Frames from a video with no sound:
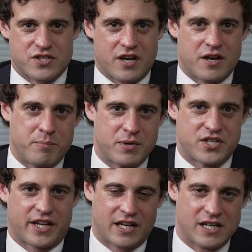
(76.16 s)
is a
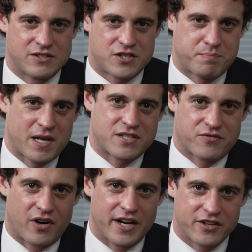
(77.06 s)
particular
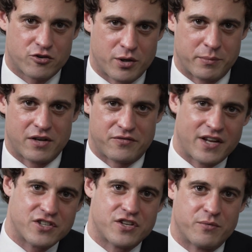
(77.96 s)
specified criminal
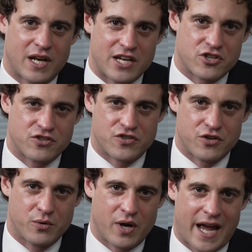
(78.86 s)
offence in relation
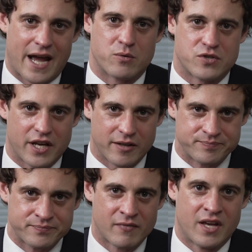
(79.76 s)
to housing.
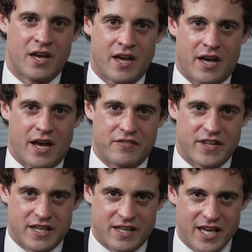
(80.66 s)

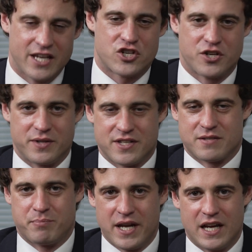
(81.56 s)
The key issue in this
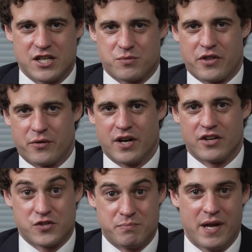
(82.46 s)
appeal is whether a
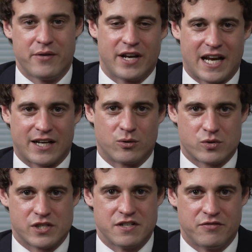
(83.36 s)
superior landlord
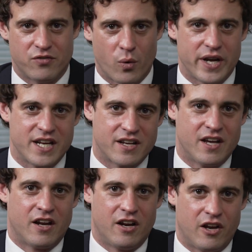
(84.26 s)
can avoid
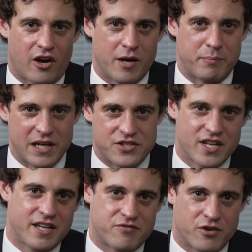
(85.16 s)

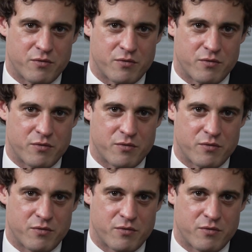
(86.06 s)
liability for a